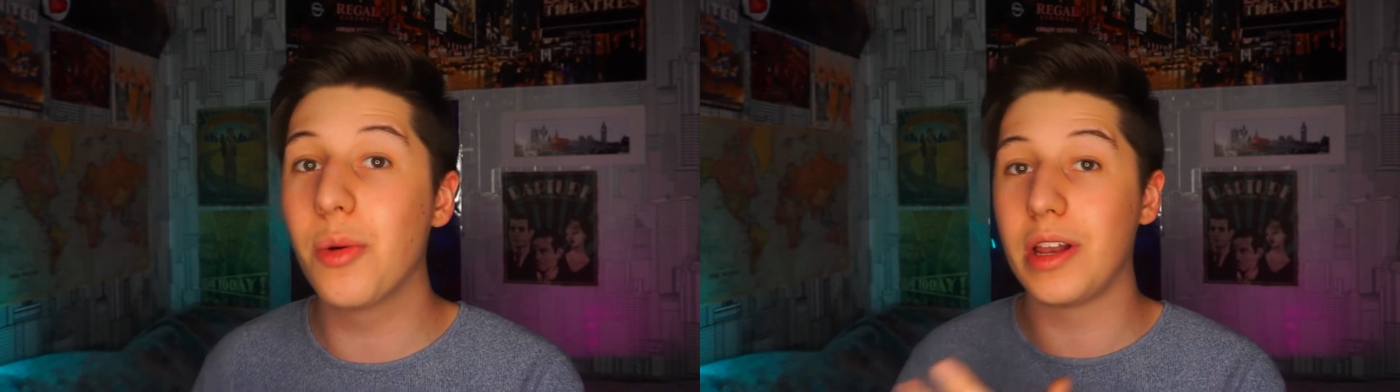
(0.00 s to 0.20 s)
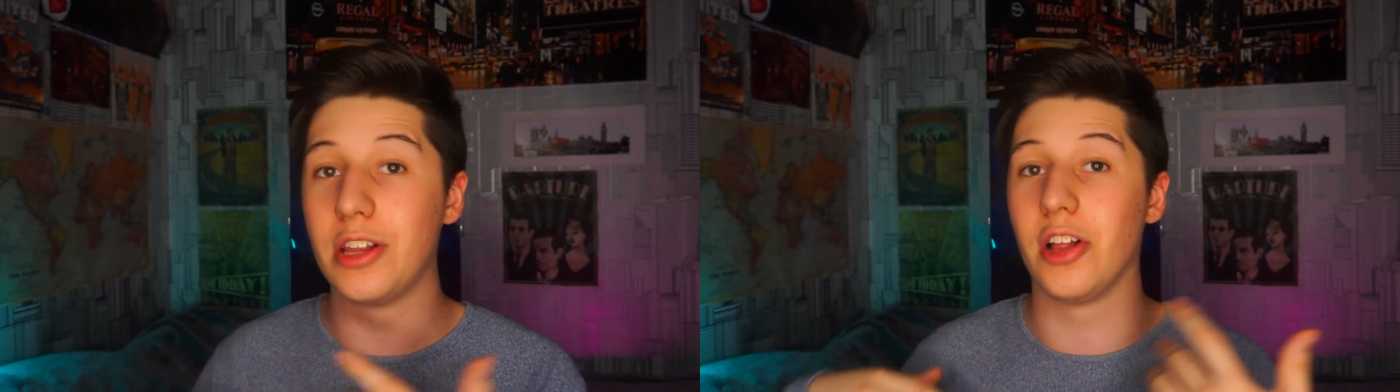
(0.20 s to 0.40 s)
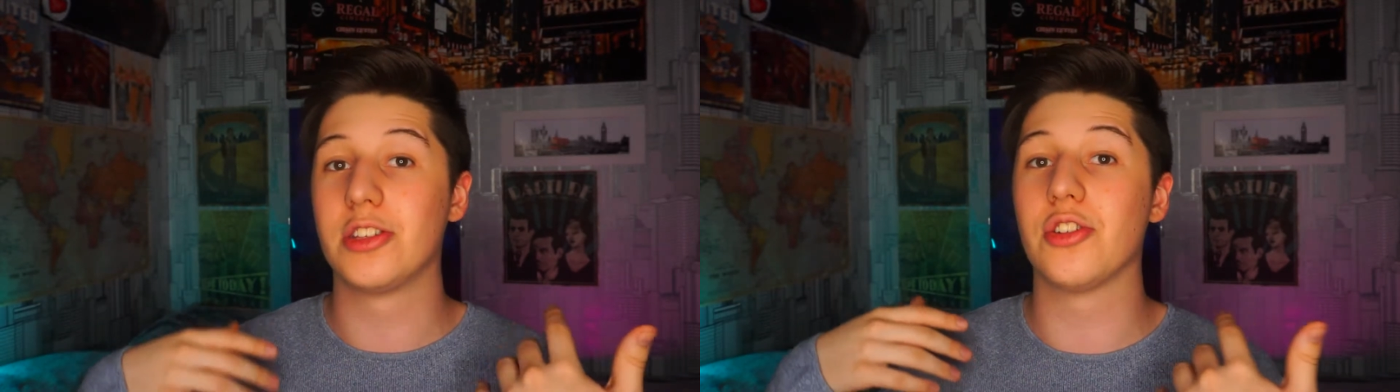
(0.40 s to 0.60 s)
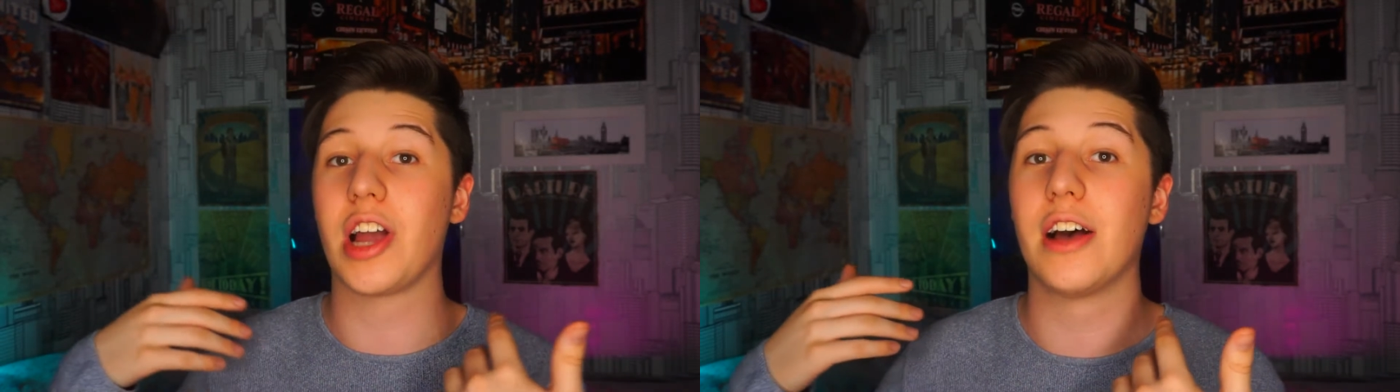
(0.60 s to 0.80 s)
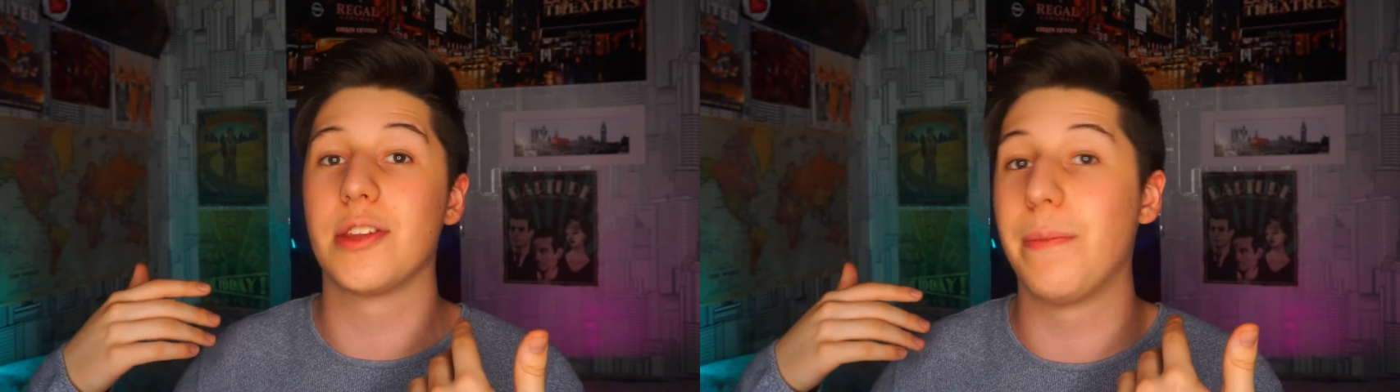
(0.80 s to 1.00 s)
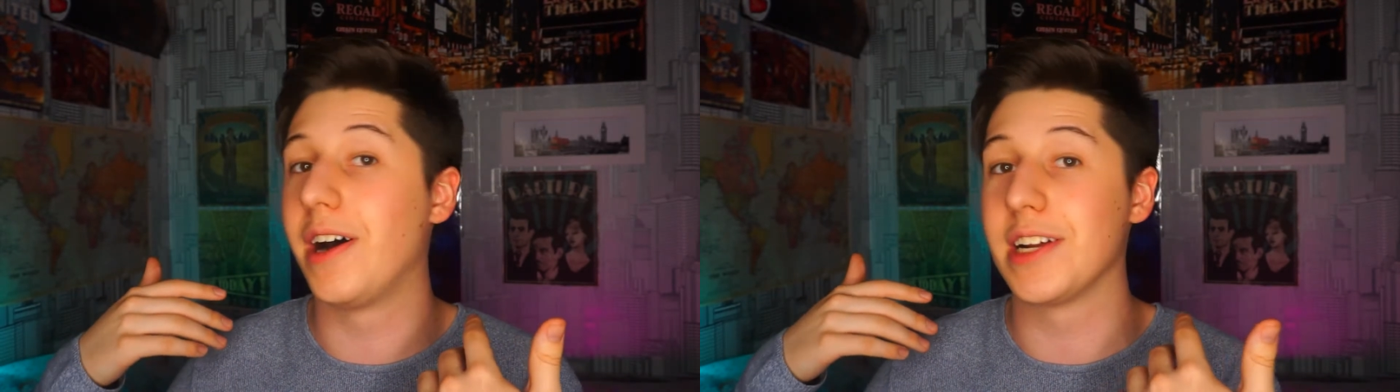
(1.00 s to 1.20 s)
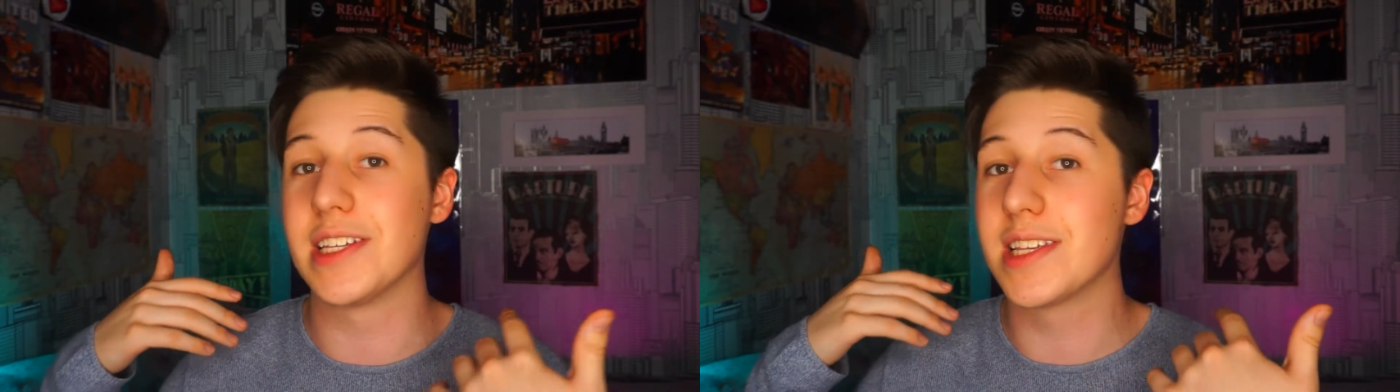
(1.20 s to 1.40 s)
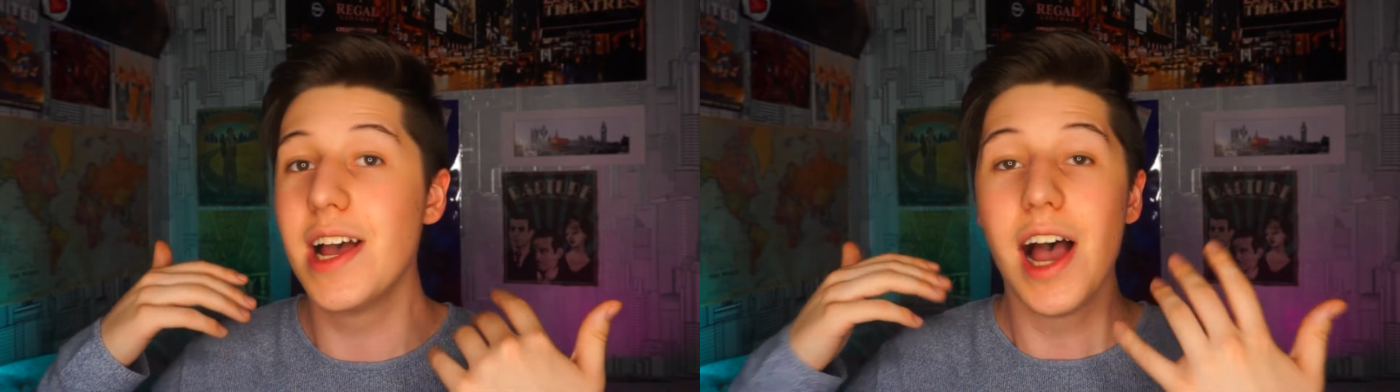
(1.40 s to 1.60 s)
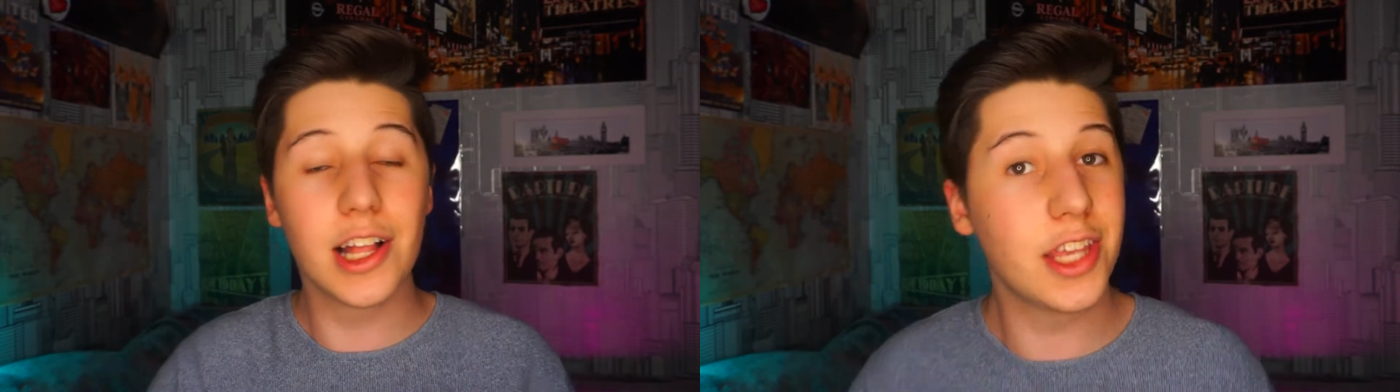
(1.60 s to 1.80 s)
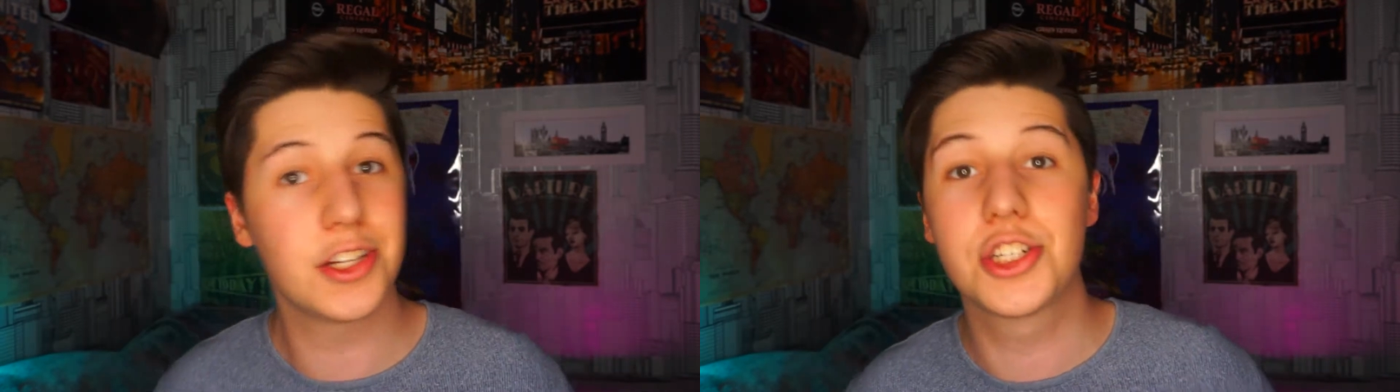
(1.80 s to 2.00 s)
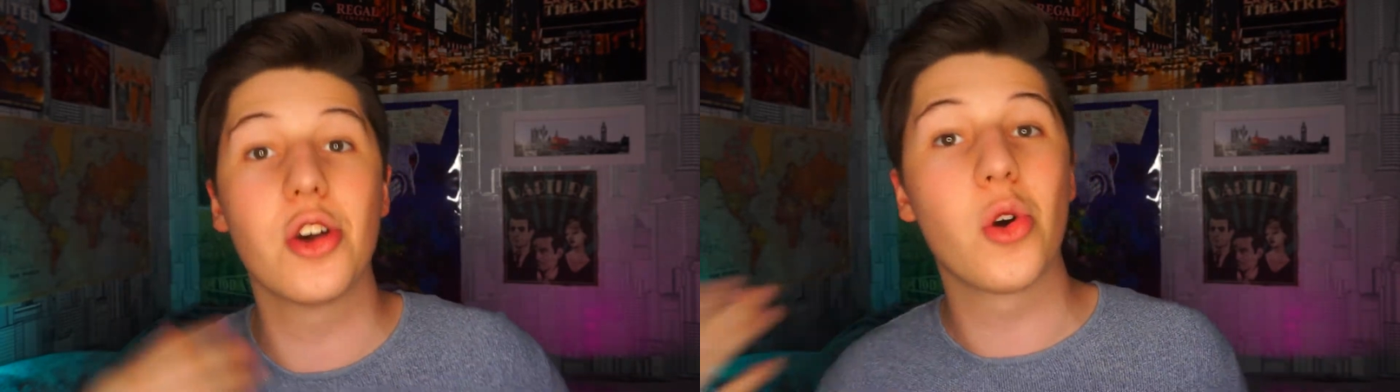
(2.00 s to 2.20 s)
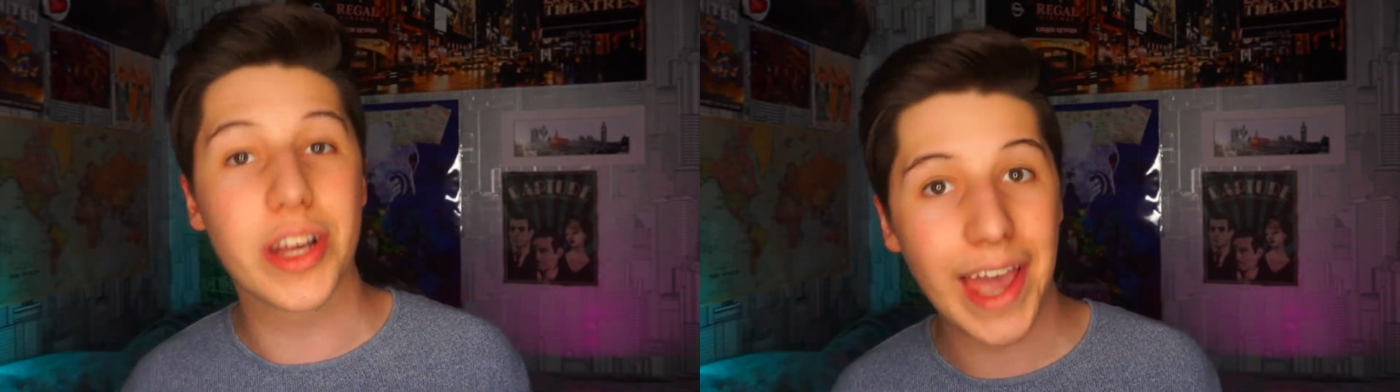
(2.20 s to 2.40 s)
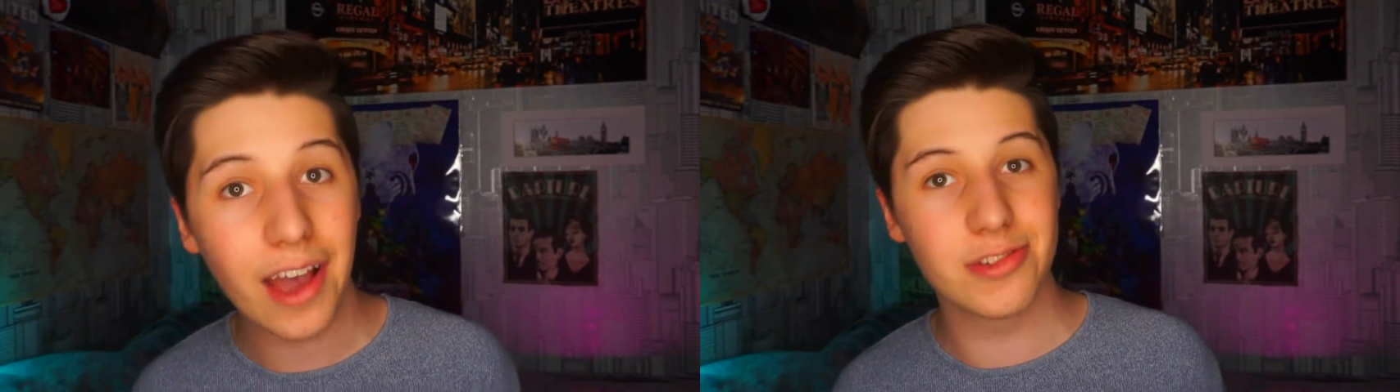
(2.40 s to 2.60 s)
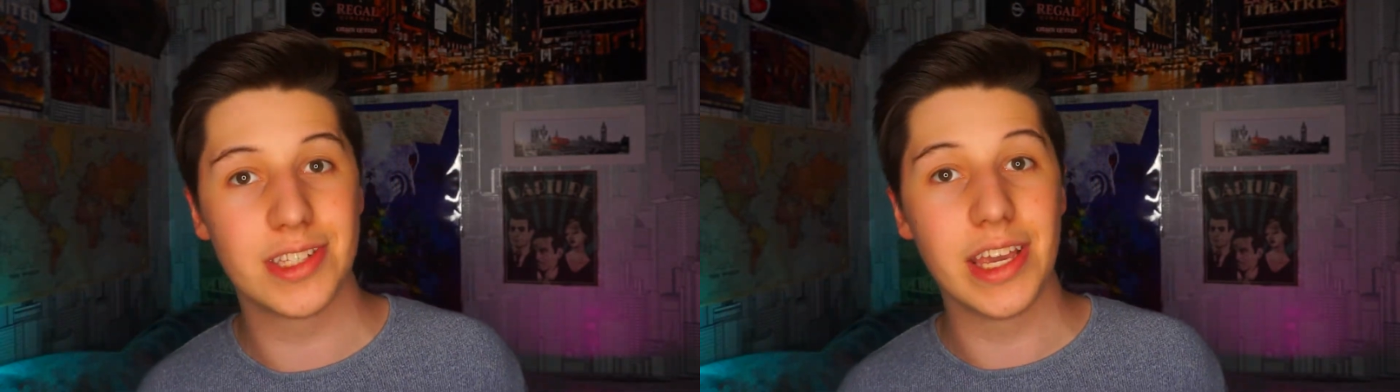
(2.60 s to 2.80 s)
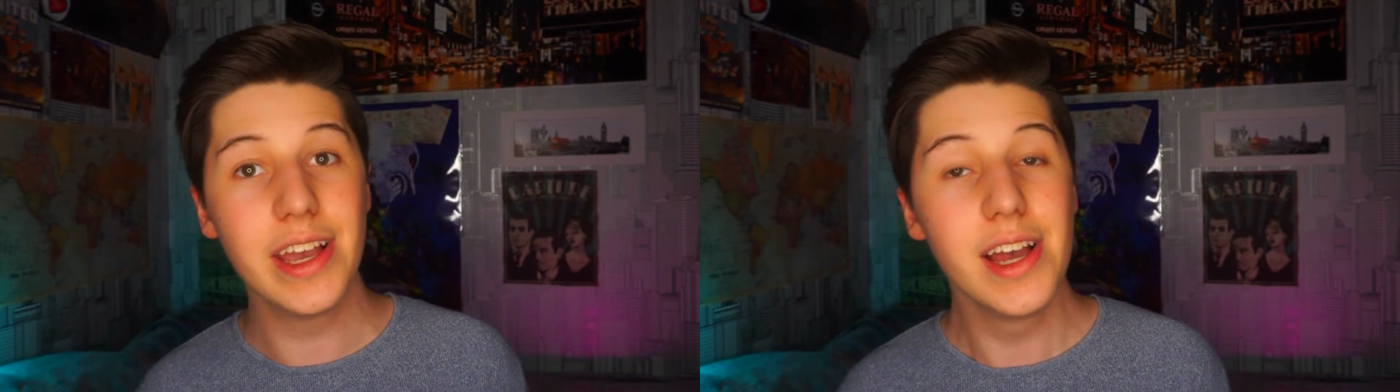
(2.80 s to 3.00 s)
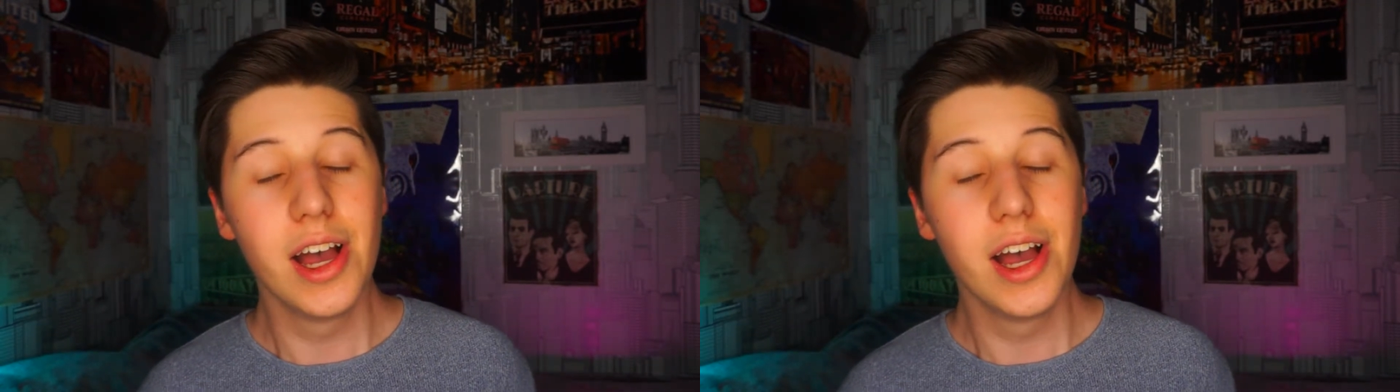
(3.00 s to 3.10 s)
whether or not your counterpart is a duchy or a county.